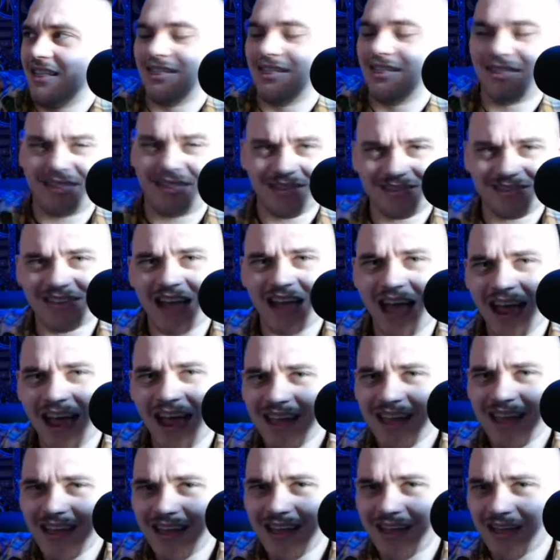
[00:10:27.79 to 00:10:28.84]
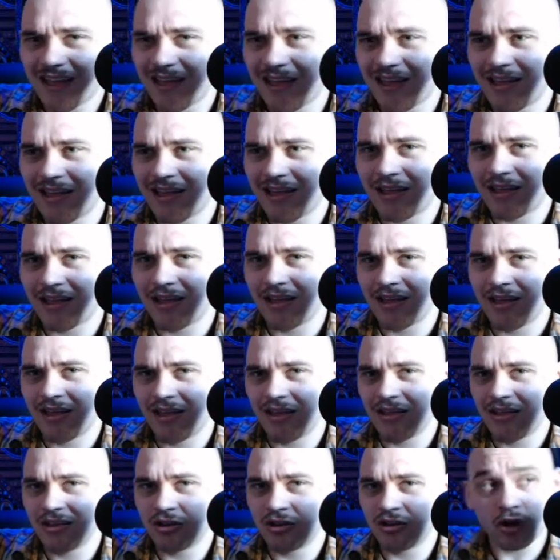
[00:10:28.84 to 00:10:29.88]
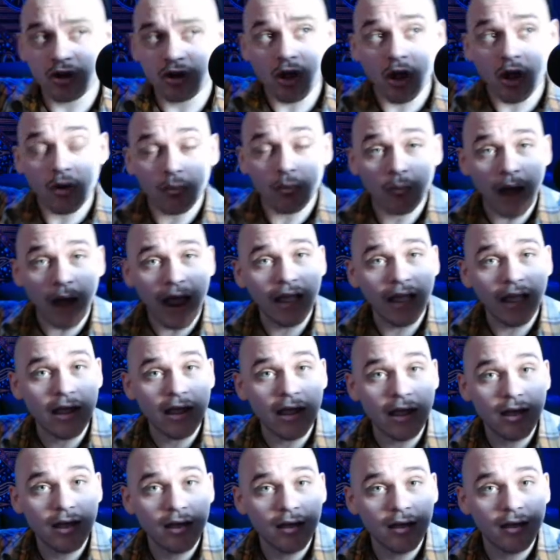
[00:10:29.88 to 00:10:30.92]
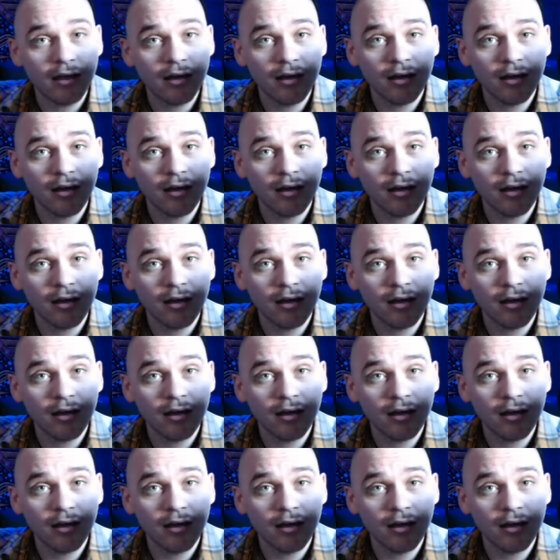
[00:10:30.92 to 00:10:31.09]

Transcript: This guy? You're gonna rally